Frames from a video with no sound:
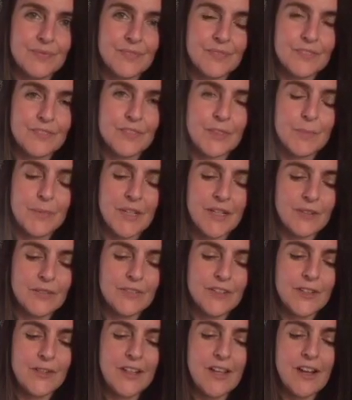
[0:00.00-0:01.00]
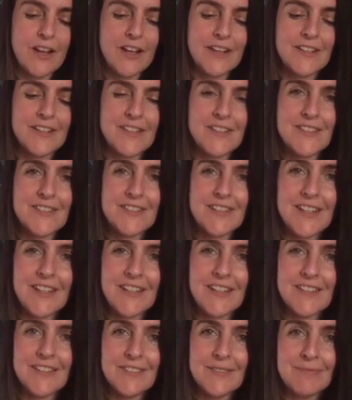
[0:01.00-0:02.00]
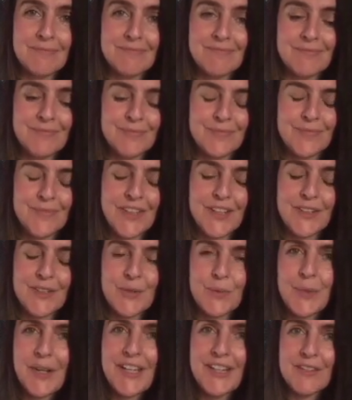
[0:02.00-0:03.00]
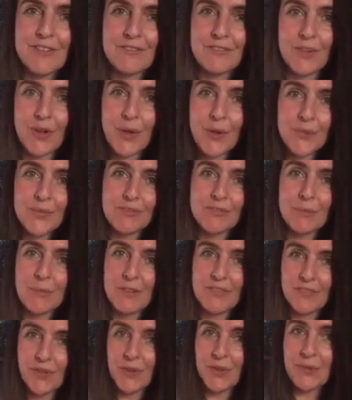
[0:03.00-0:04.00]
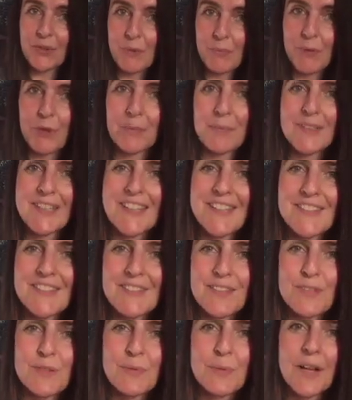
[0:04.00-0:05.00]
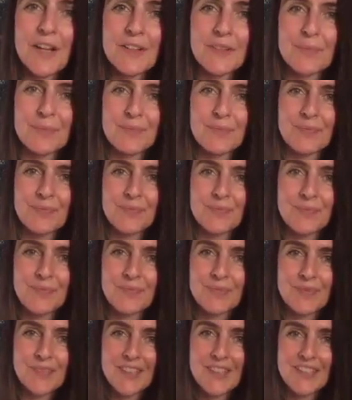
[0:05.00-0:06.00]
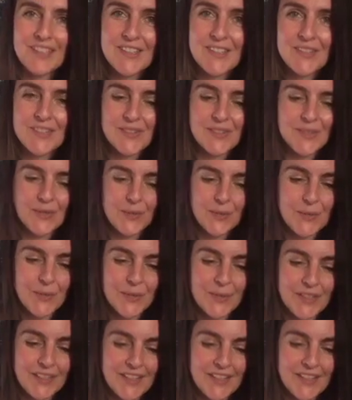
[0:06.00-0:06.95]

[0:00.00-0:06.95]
from a very honest and in a way from a vulnerable place as well. So,